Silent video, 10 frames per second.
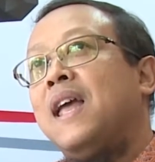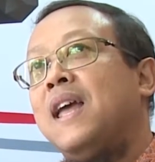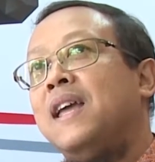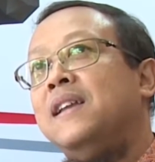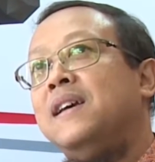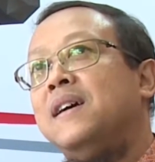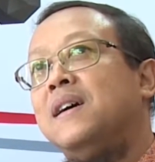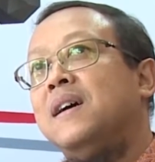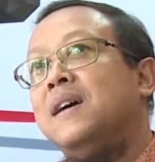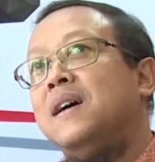and
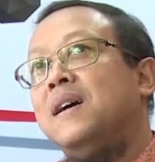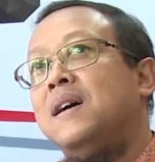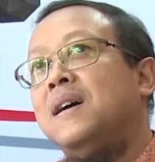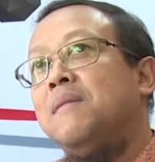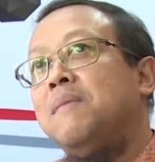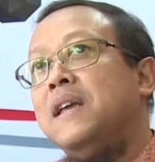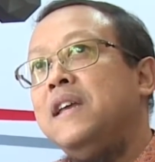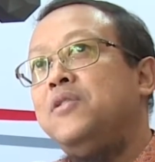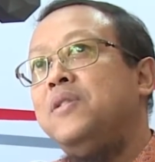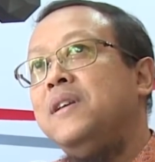
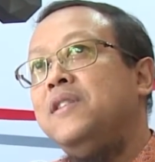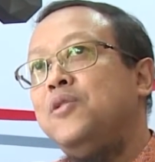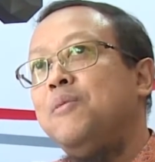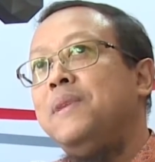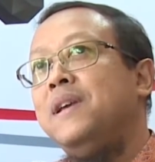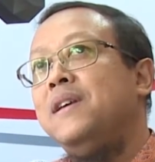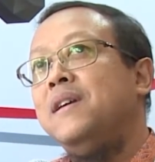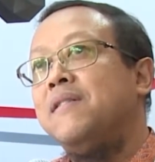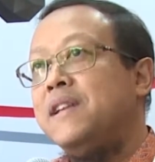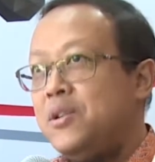it should
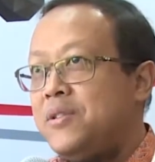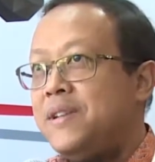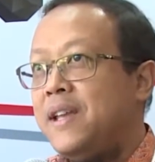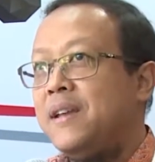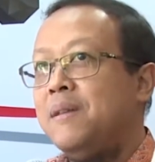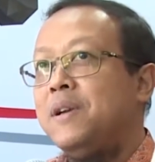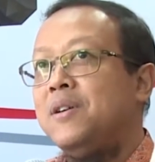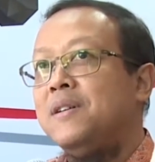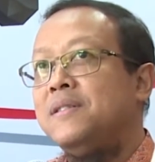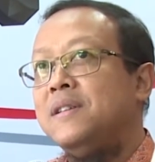be reducing,
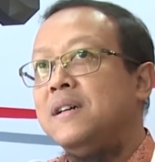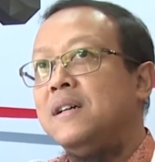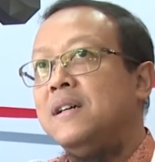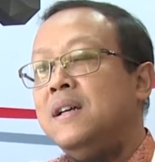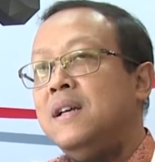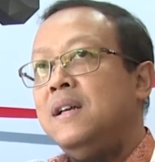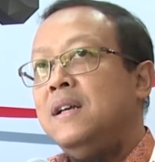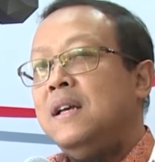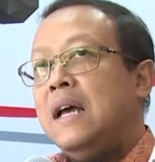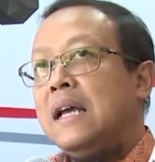because
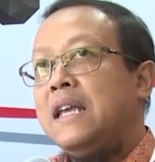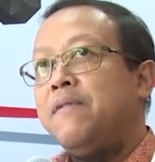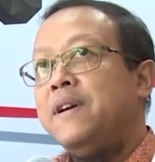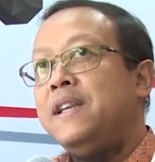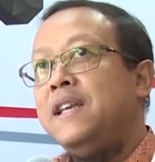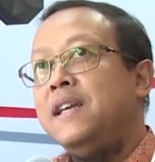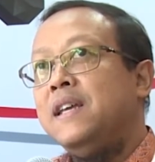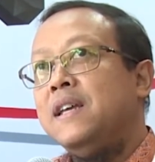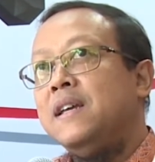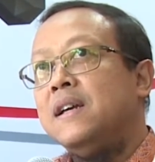given
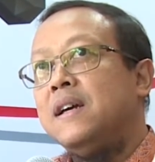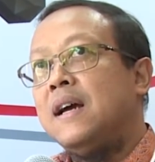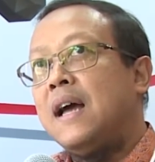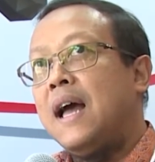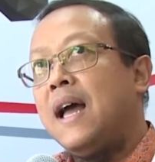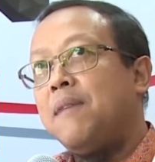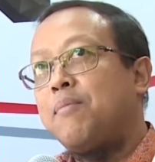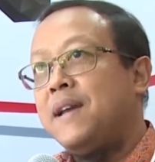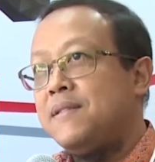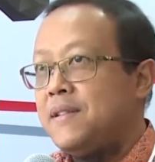the high
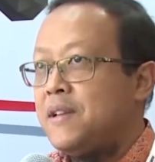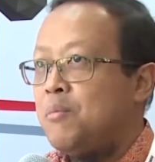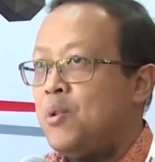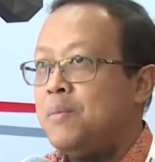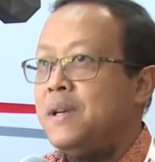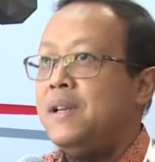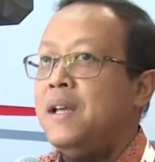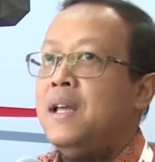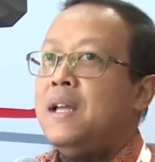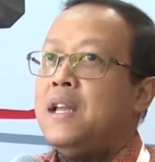prices at the moment,
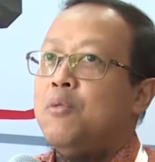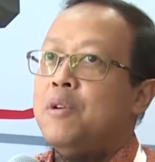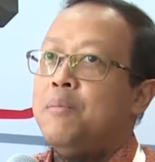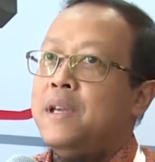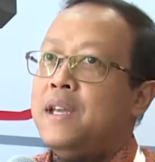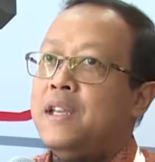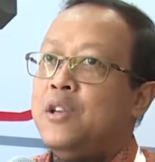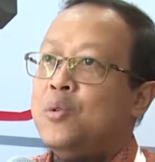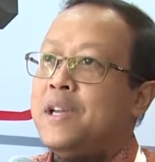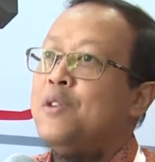there would be
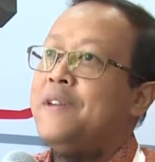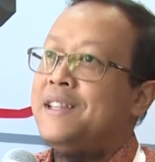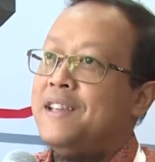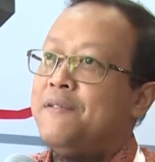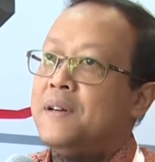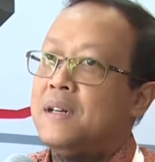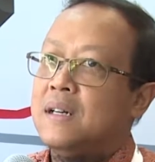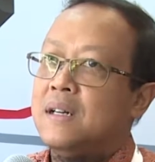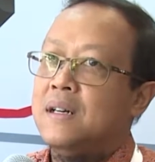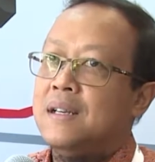new innovative
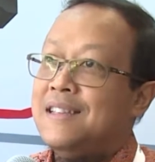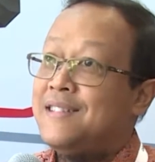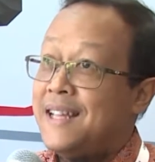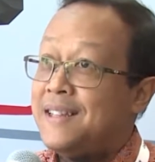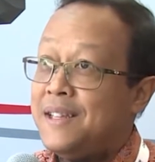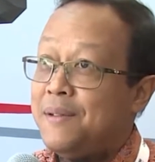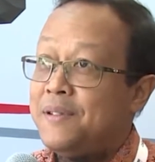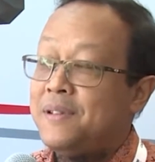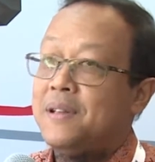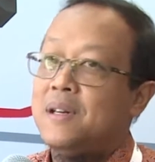
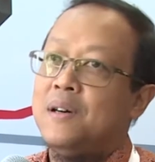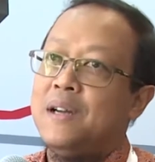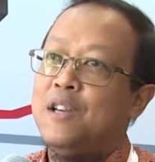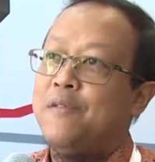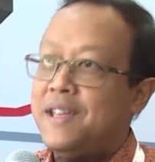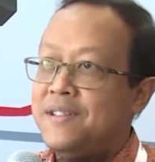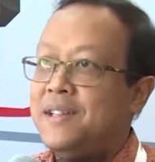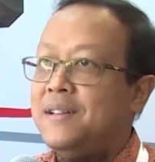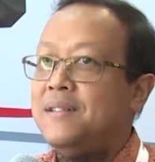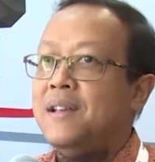incentives or
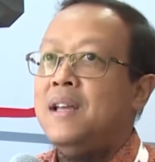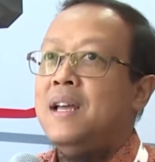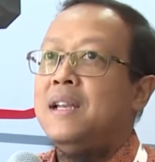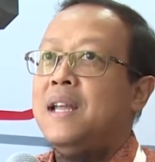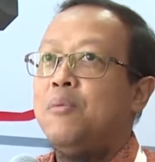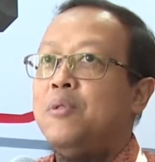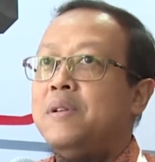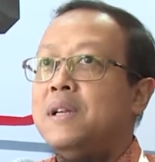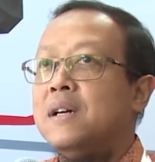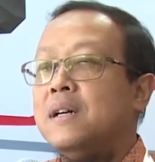innovations that would